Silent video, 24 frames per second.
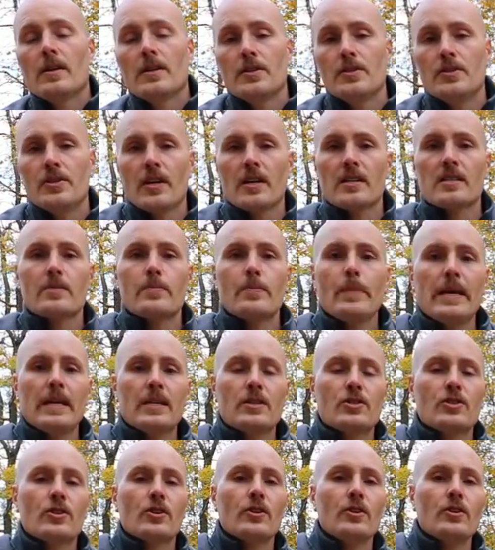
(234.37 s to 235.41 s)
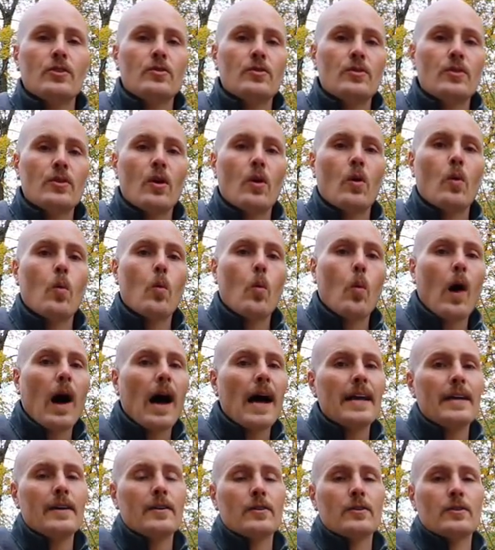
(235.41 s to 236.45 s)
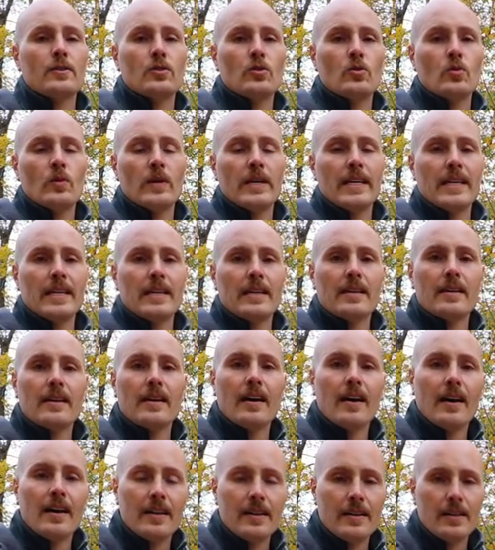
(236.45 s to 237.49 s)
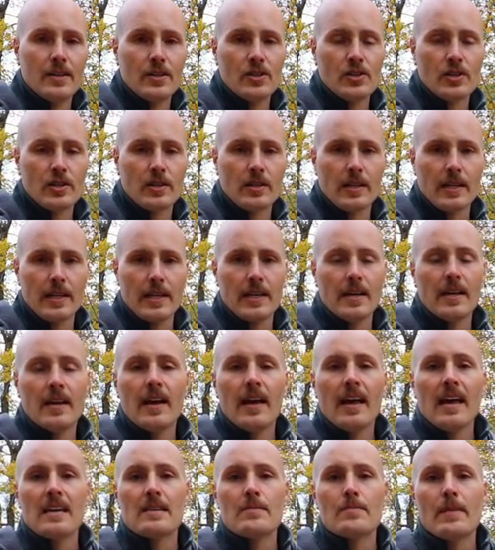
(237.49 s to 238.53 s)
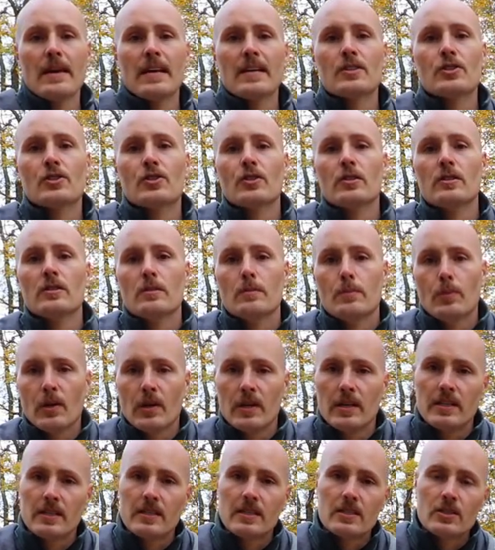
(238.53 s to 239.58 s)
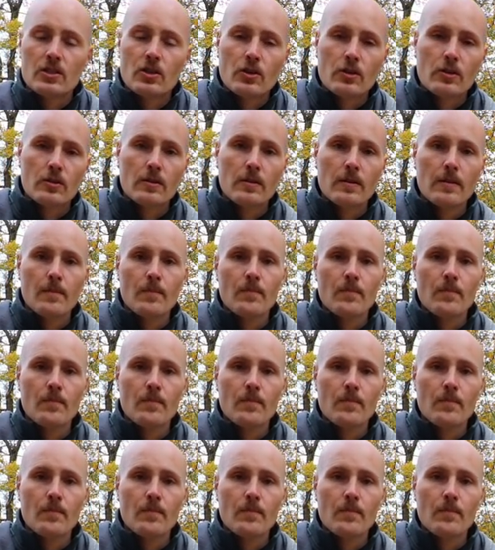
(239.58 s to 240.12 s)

just make sure you know why you're doing it initially and make sure you put in turn